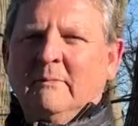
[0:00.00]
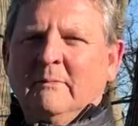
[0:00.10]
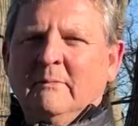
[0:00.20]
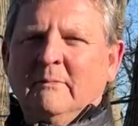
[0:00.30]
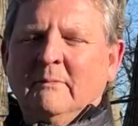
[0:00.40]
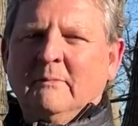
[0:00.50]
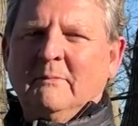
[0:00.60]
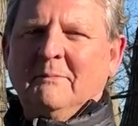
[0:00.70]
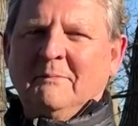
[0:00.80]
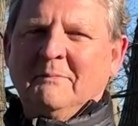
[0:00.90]

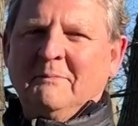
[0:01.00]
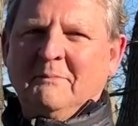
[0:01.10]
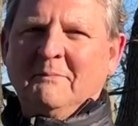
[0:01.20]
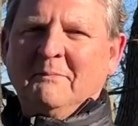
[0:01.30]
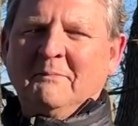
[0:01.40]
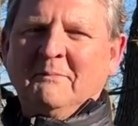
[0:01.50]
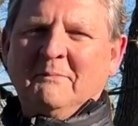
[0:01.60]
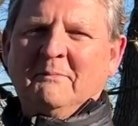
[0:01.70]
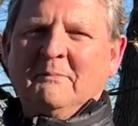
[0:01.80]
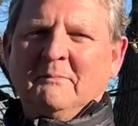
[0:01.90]

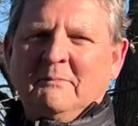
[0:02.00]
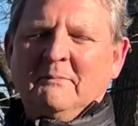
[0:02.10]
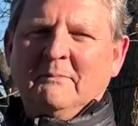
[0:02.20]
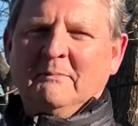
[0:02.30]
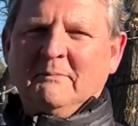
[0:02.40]
The person shown says nothing.